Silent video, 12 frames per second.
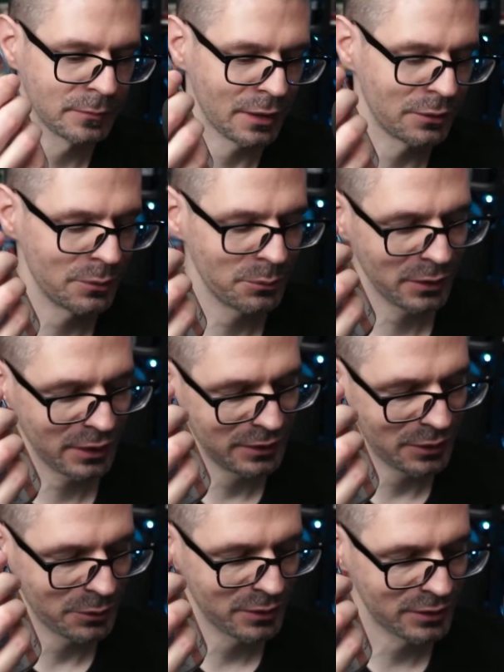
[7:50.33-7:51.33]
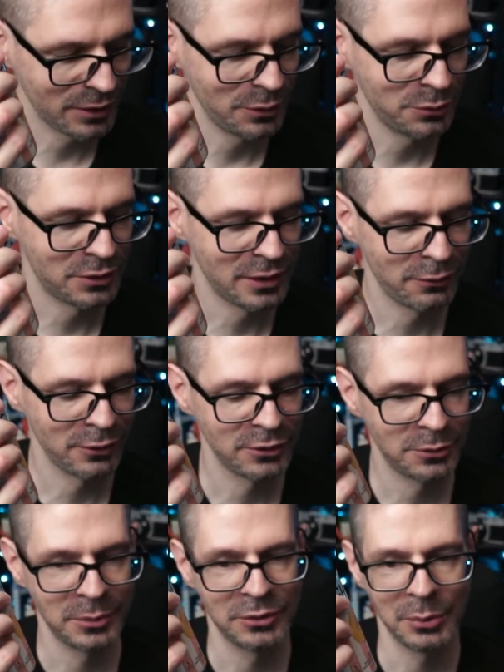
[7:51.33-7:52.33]
I didn't really notice a huge
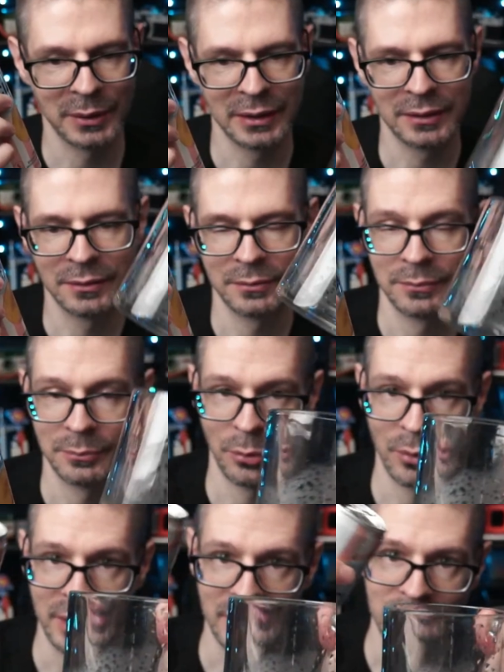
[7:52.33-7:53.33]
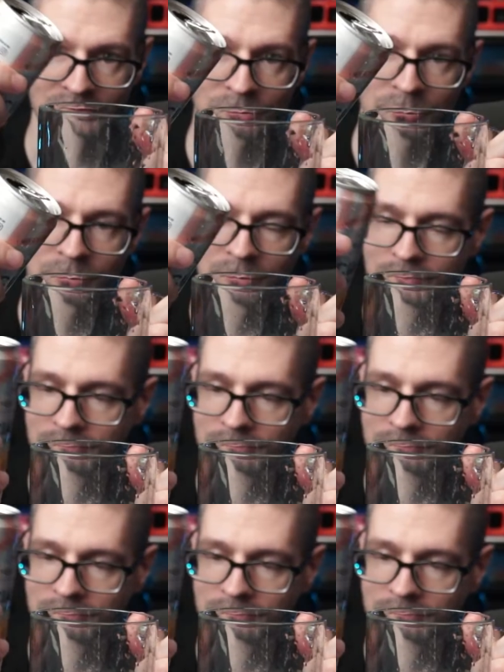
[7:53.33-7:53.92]
difference between pouring it into